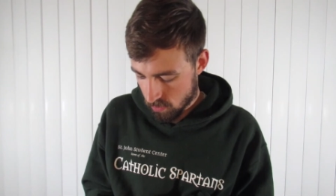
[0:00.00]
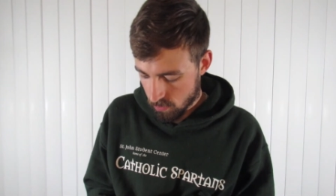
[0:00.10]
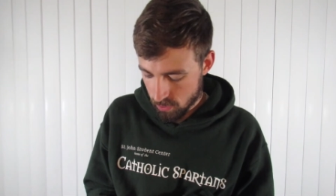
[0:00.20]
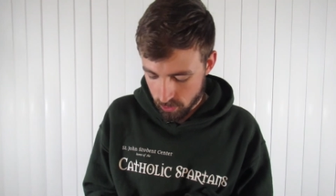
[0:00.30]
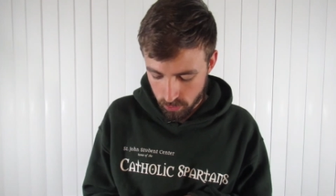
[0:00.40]

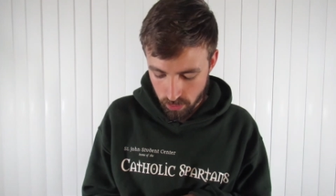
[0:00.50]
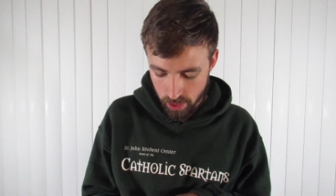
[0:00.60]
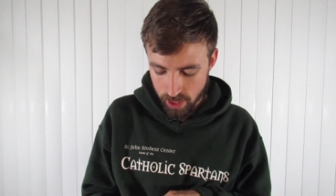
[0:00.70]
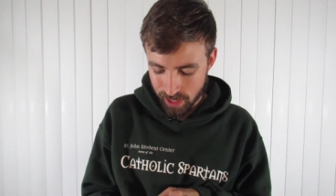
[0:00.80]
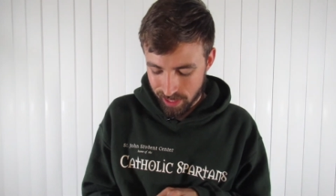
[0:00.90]
What a
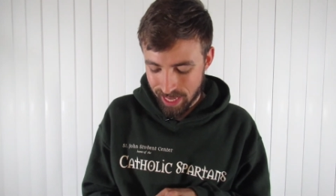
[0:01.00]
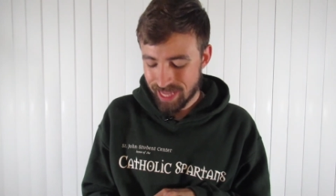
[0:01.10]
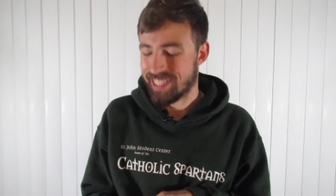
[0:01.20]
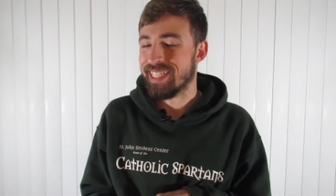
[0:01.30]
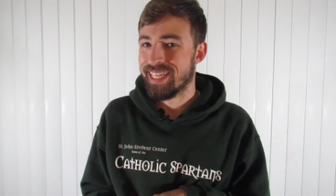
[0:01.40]
great
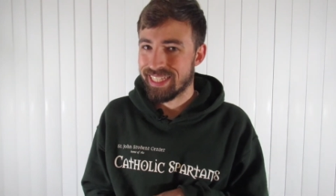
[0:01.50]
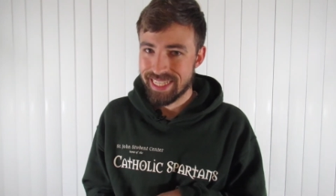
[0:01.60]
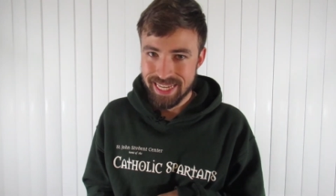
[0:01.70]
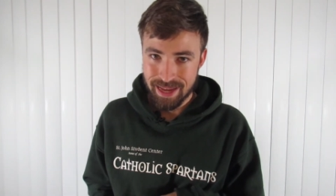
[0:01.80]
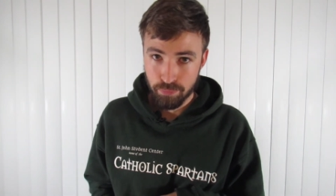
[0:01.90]
classic
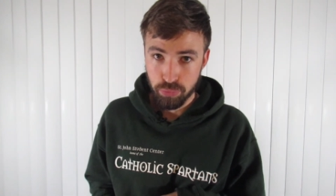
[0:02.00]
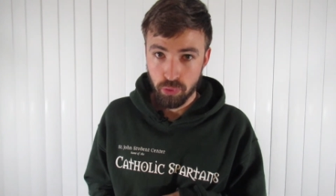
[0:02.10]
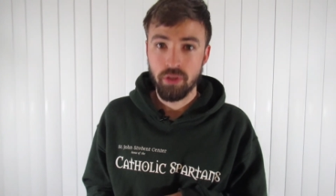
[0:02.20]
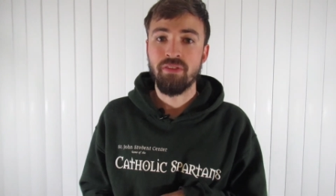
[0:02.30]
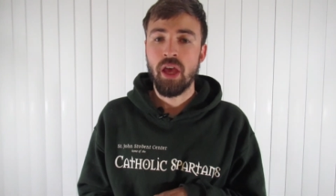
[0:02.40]

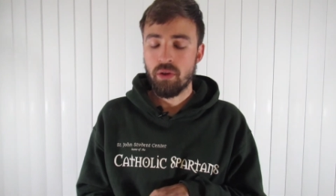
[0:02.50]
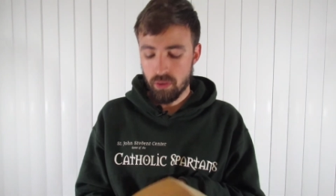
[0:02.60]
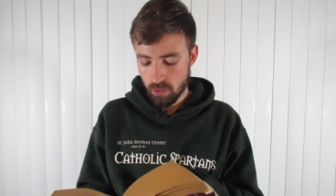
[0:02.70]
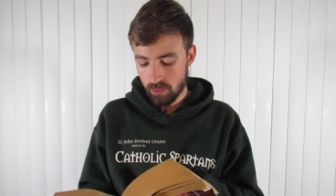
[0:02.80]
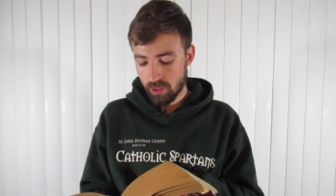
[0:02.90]
example of
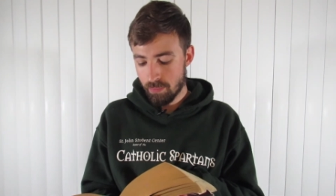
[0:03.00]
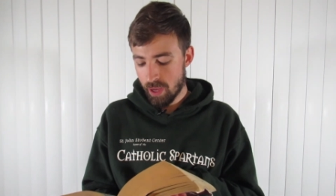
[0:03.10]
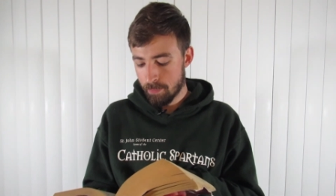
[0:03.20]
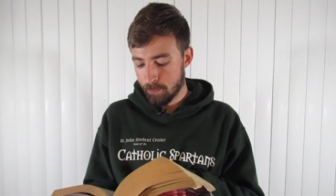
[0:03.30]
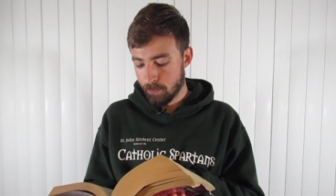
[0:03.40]
alcohol in the
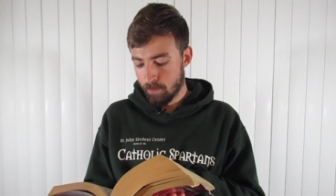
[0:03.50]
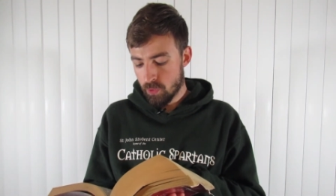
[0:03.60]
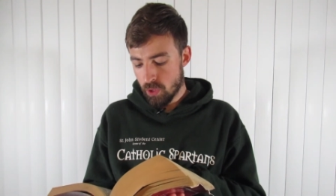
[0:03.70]
Bible.